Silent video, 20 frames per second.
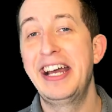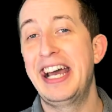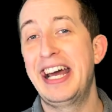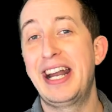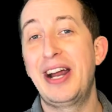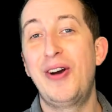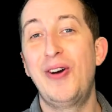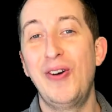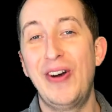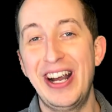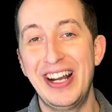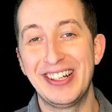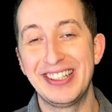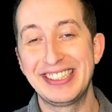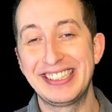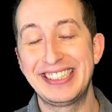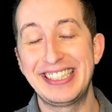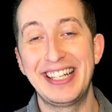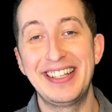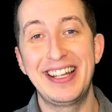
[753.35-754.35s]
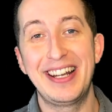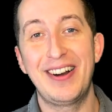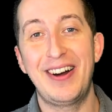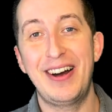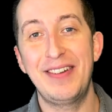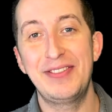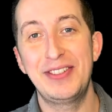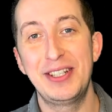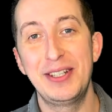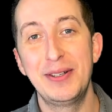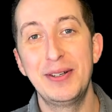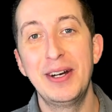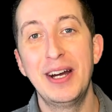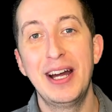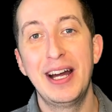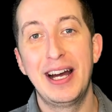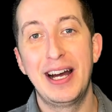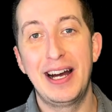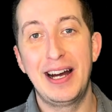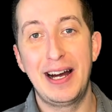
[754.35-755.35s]
and I will send that off to you
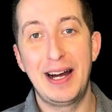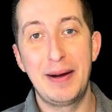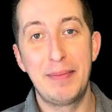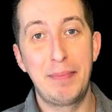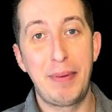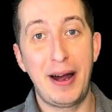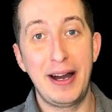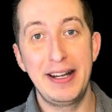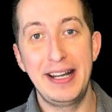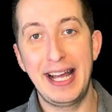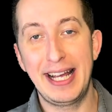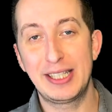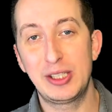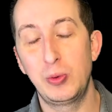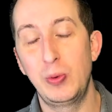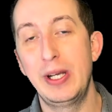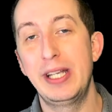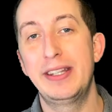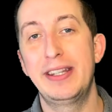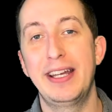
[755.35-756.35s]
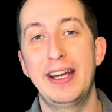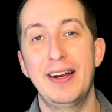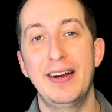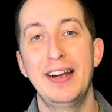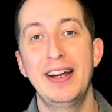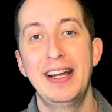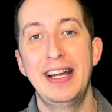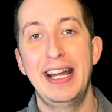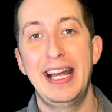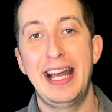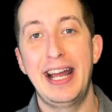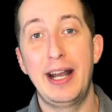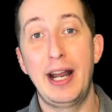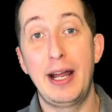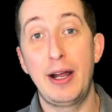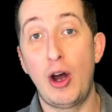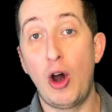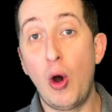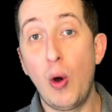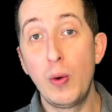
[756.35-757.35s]
by next week there. And
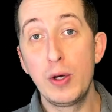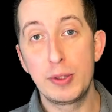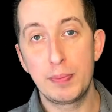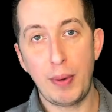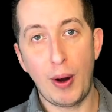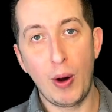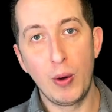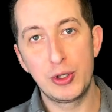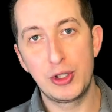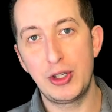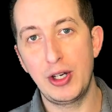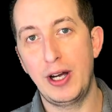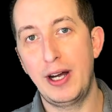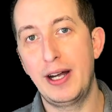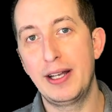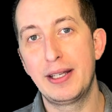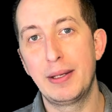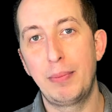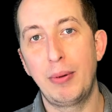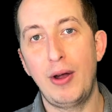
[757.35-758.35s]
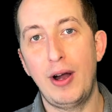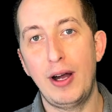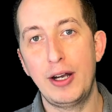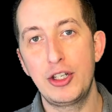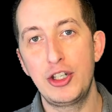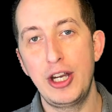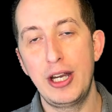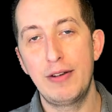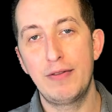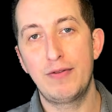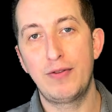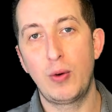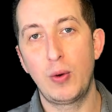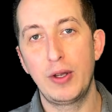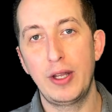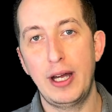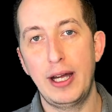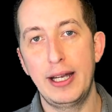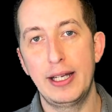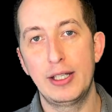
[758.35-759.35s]
I always post the blockchain for
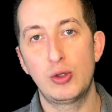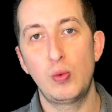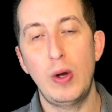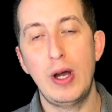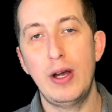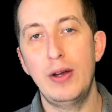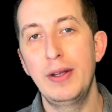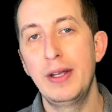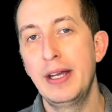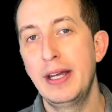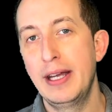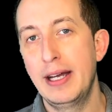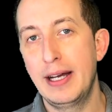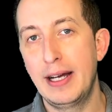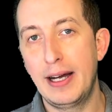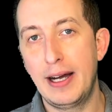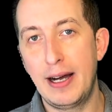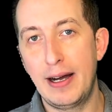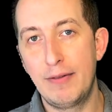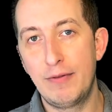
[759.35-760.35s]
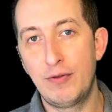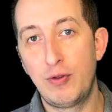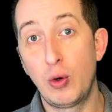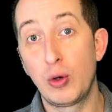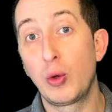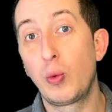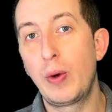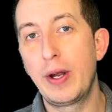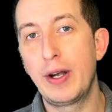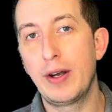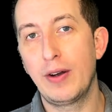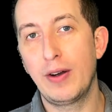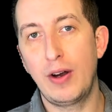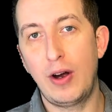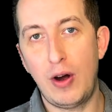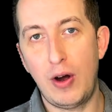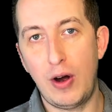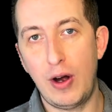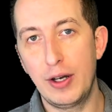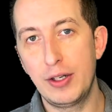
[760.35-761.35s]
that as well for the winner
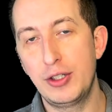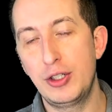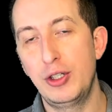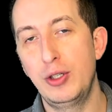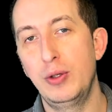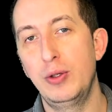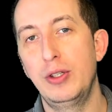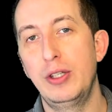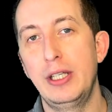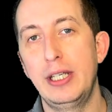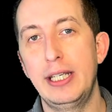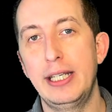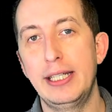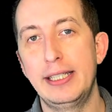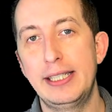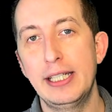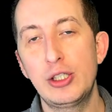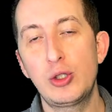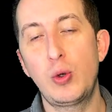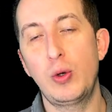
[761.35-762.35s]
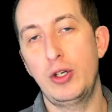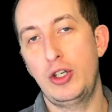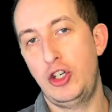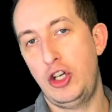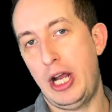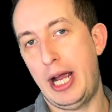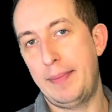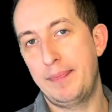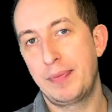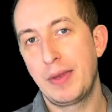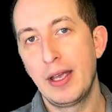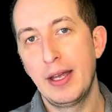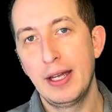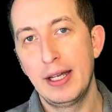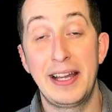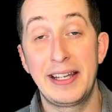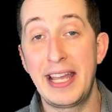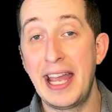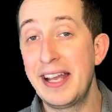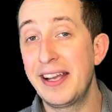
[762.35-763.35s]
onto the Discord chat.
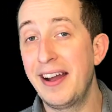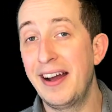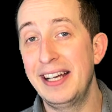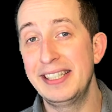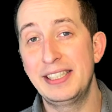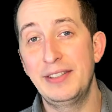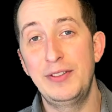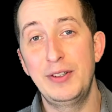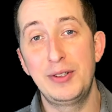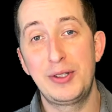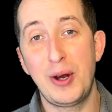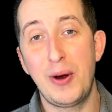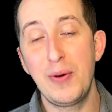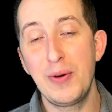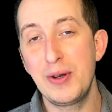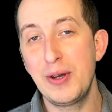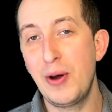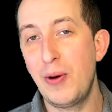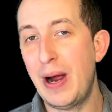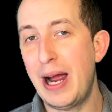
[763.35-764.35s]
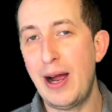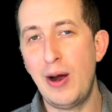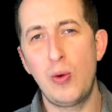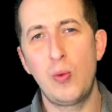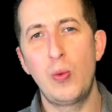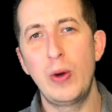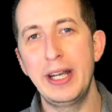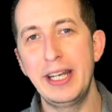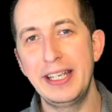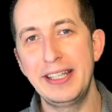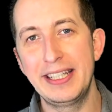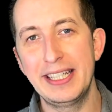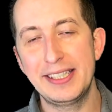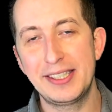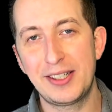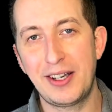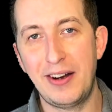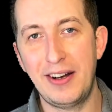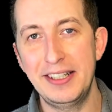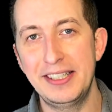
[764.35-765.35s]
Again, guys, if you don't know how winning this
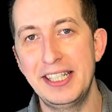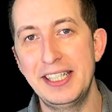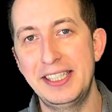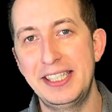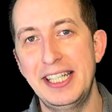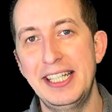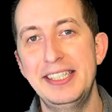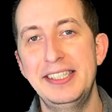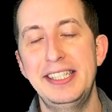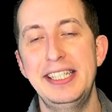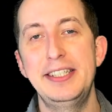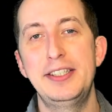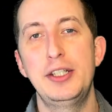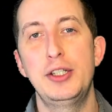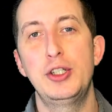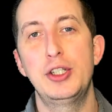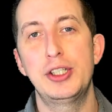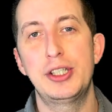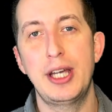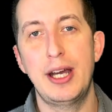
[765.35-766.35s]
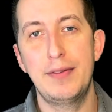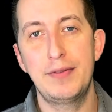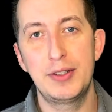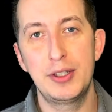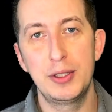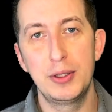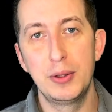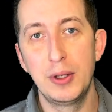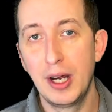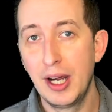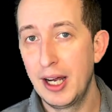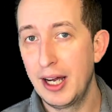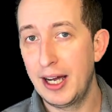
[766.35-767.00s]
contest is easy, you just have to